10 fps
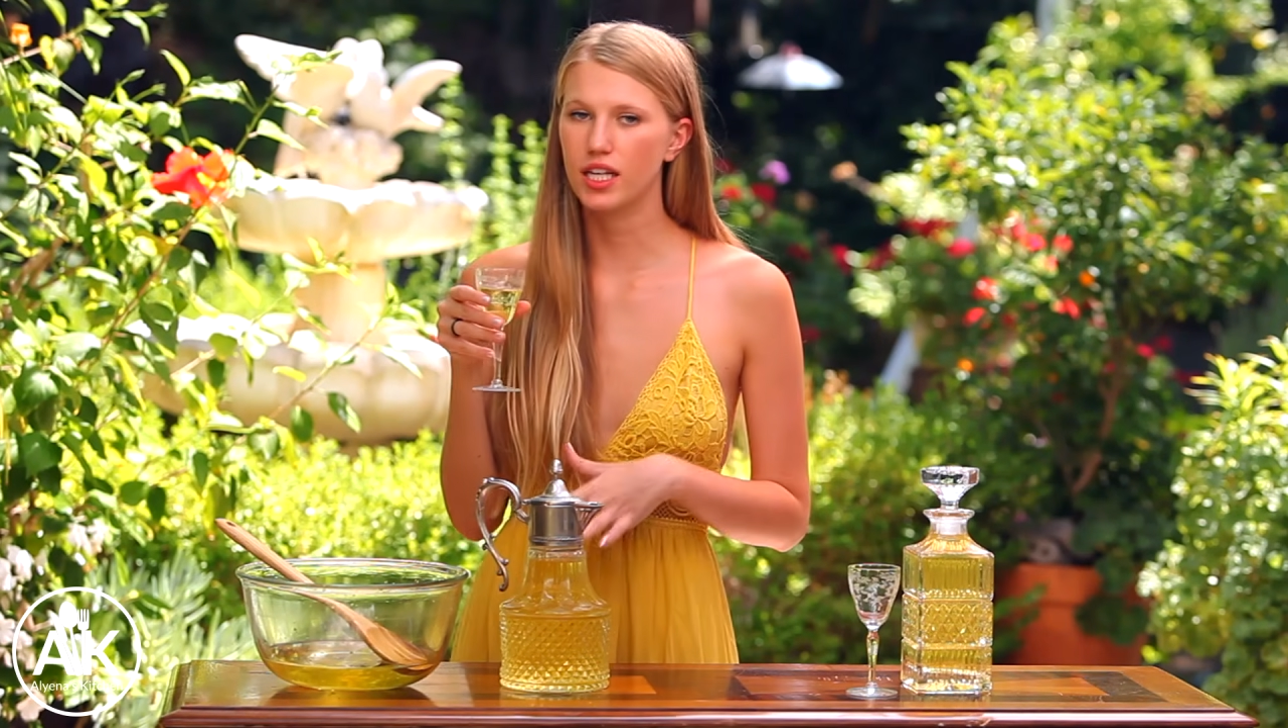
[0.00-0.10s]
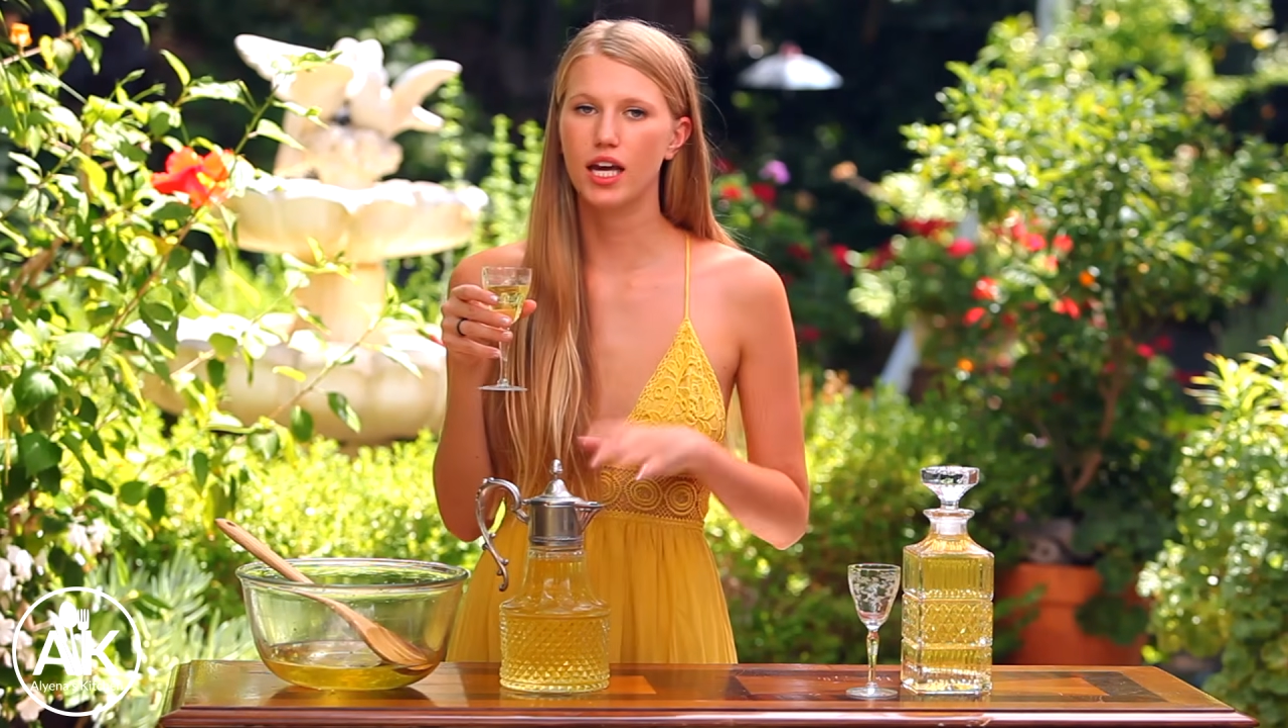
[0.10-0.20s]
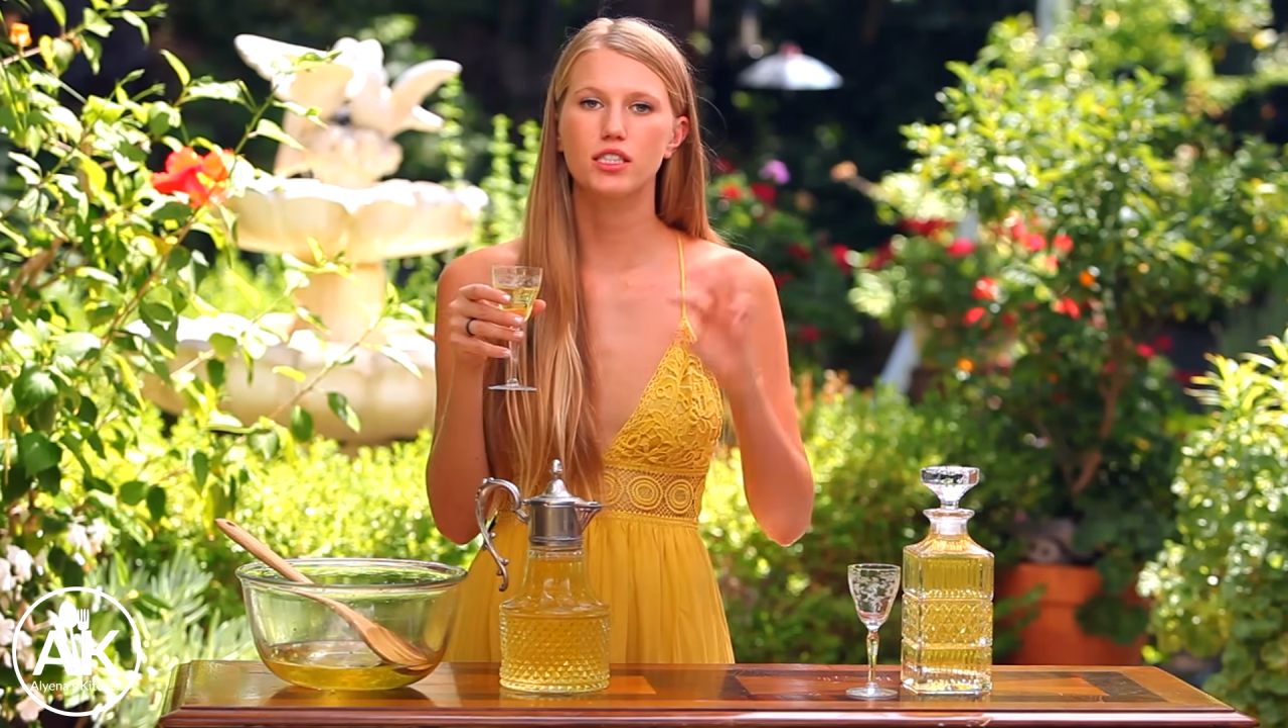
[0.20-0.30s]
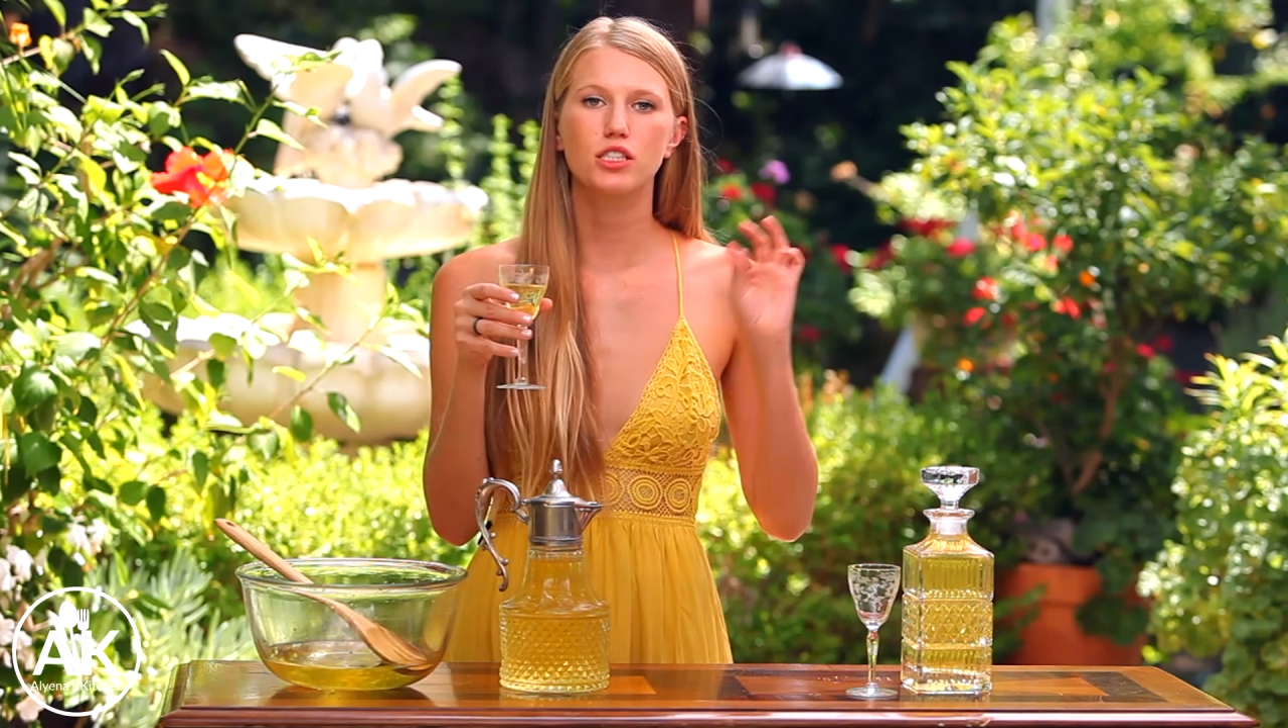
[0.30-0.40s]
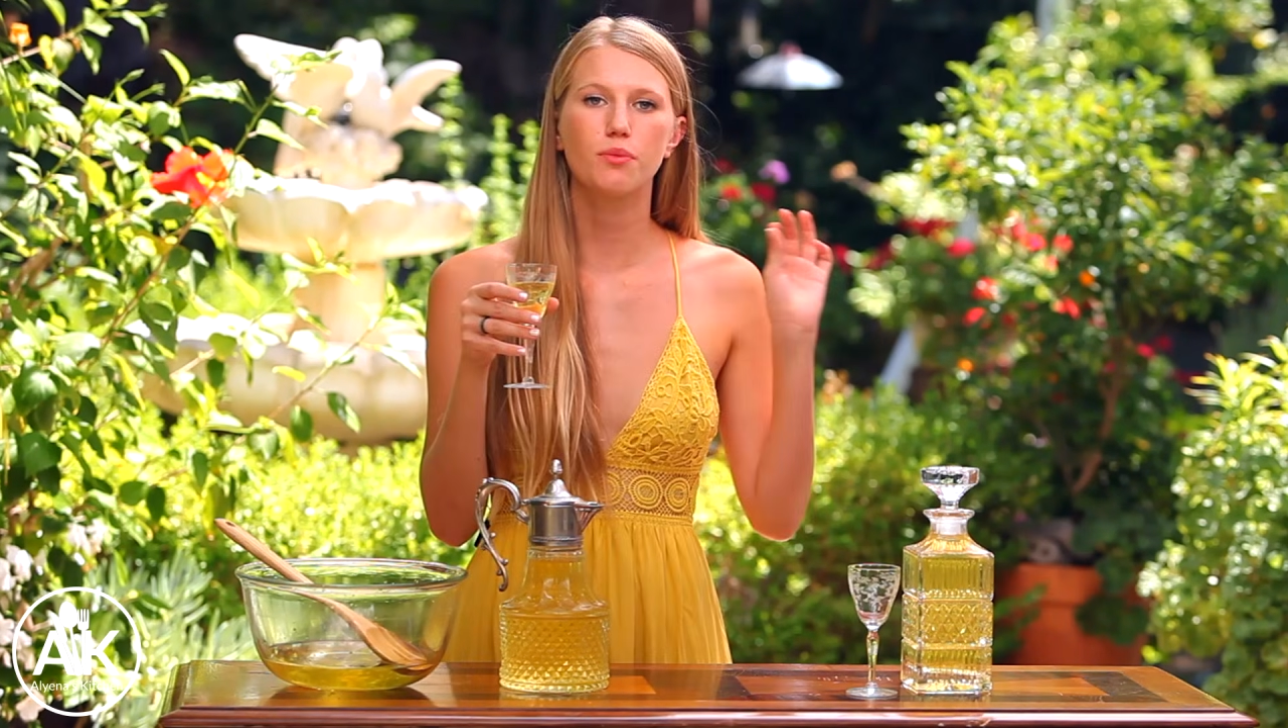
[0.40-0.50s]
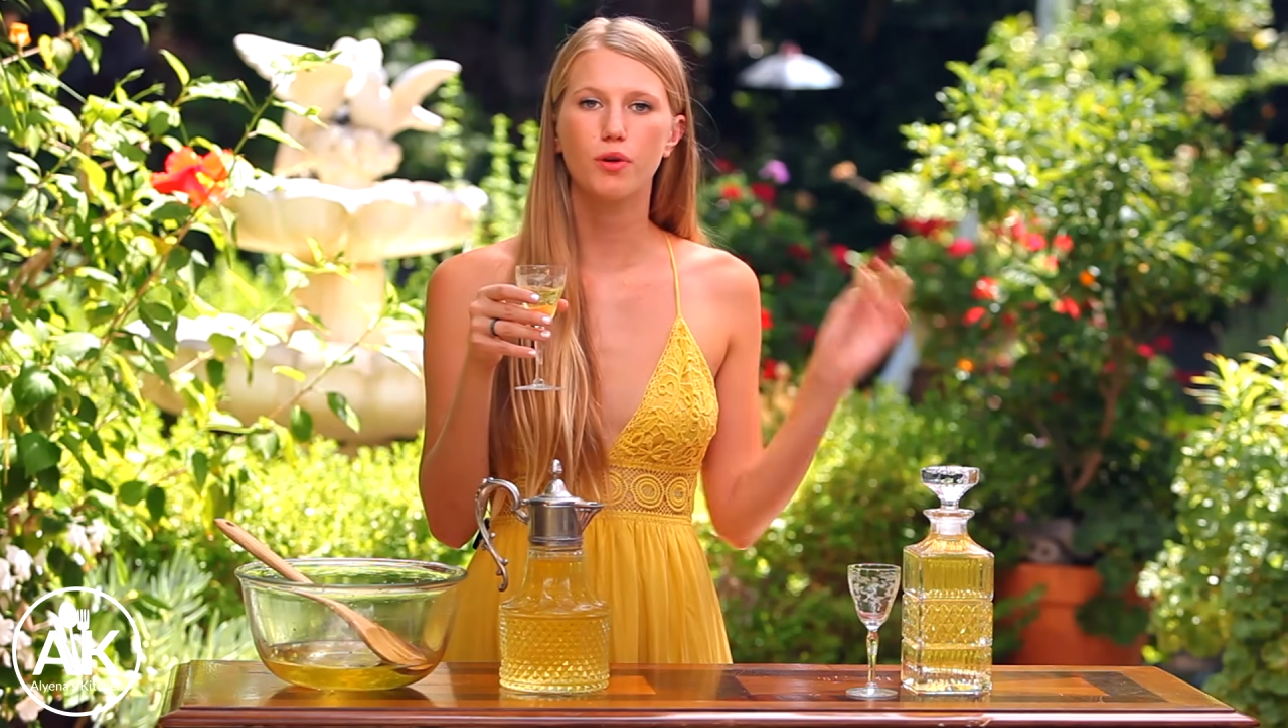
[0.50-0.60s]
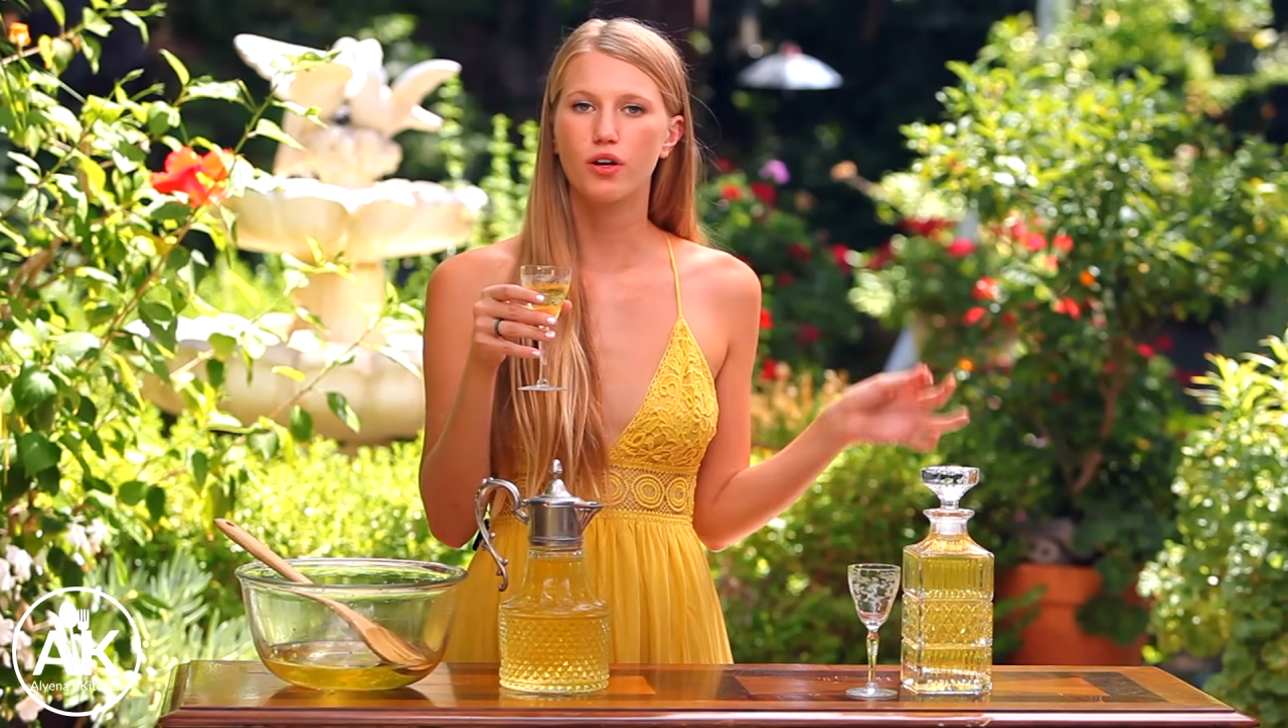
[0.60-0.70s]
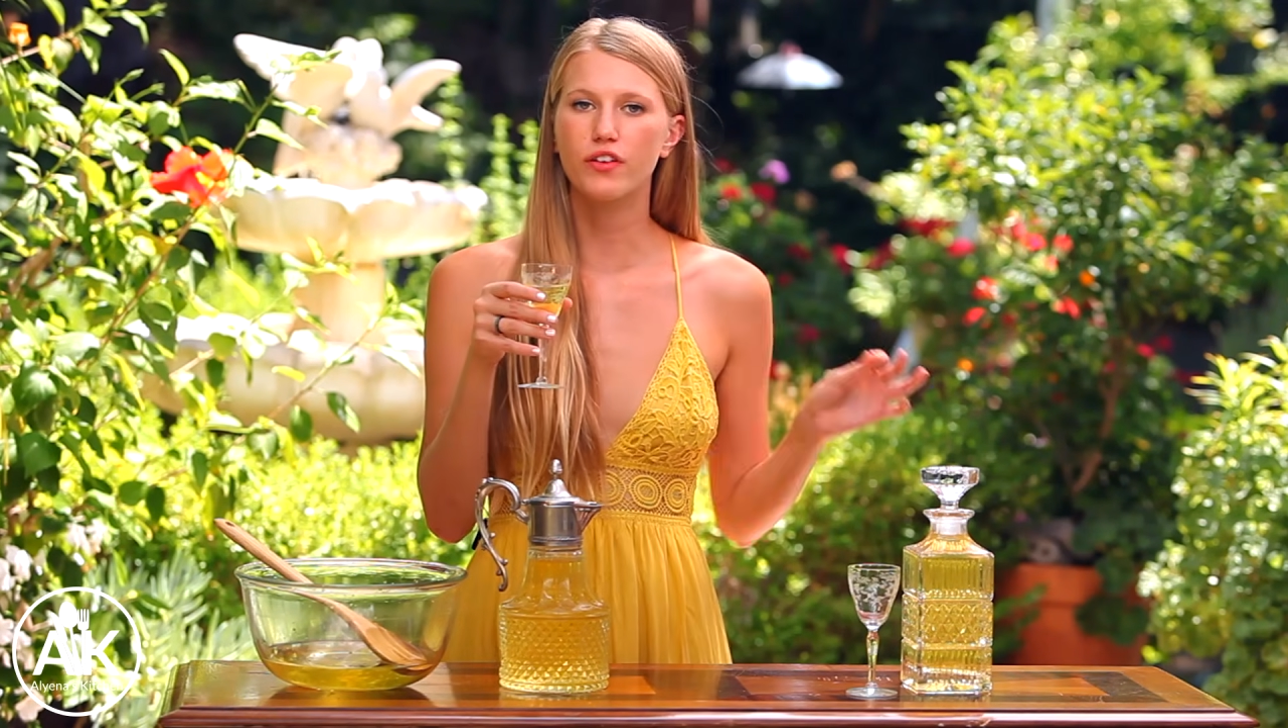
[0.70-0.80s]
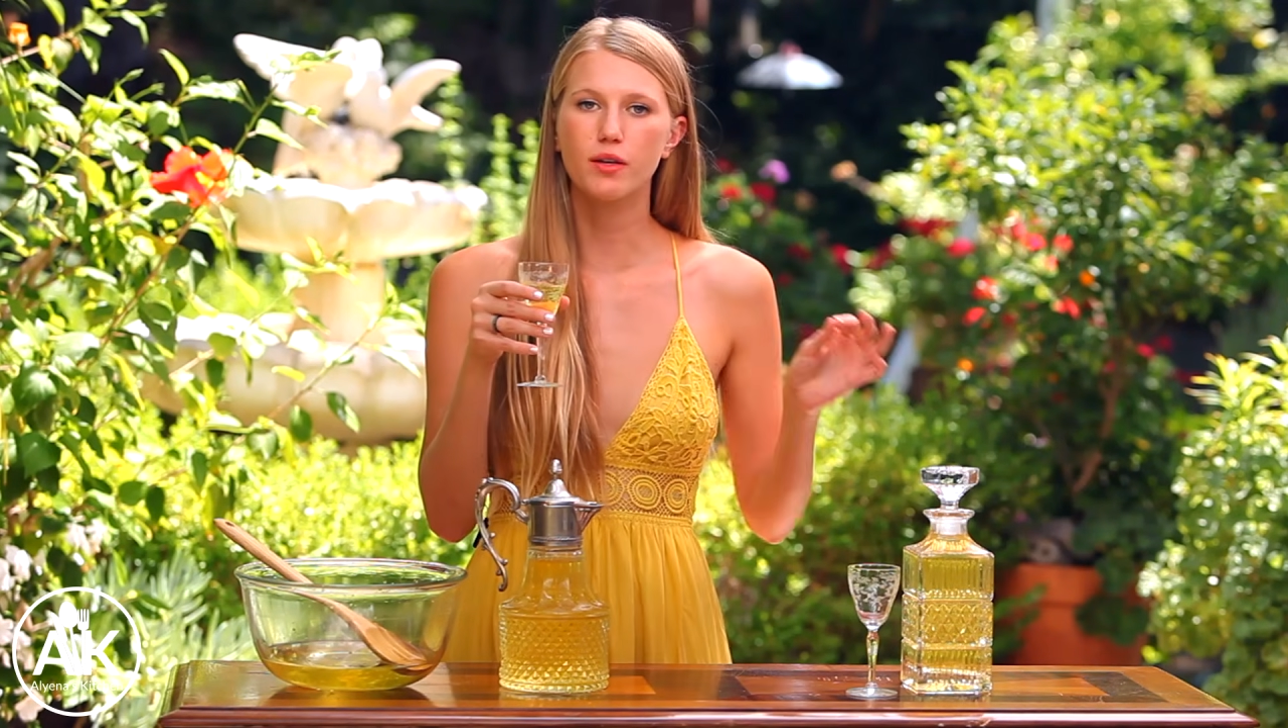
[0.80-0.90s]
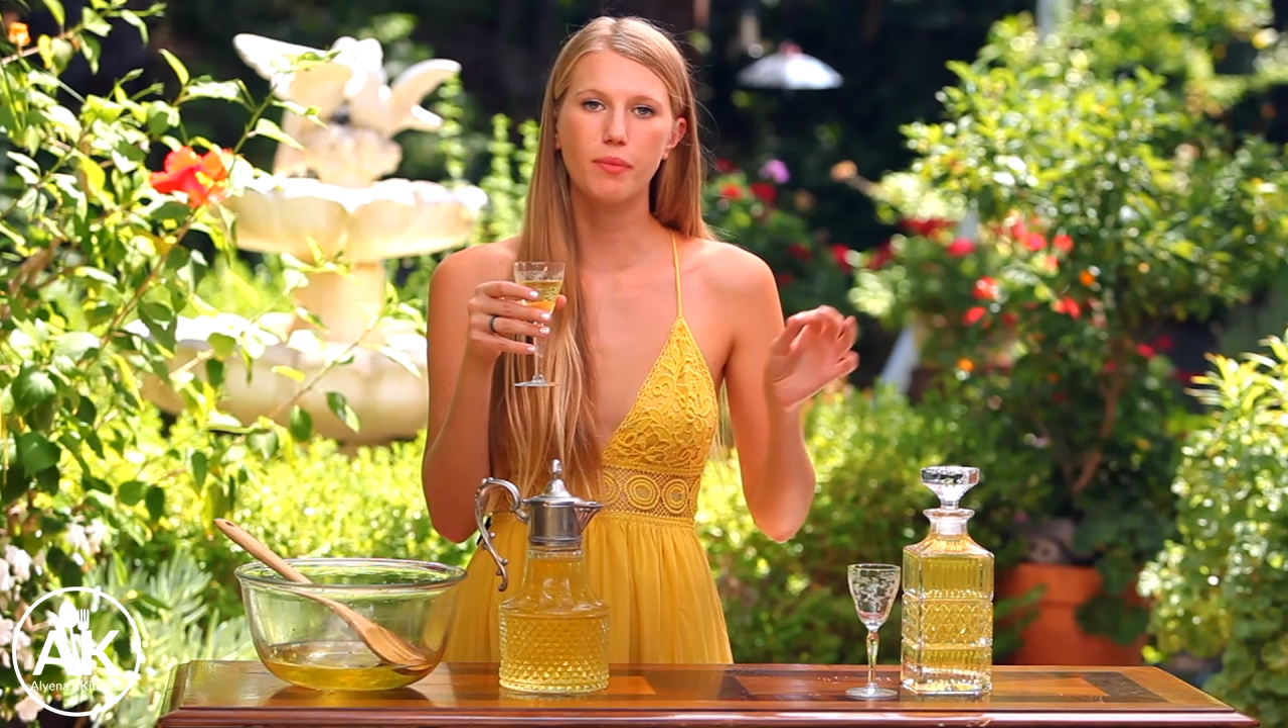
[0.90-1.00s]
It's the perfect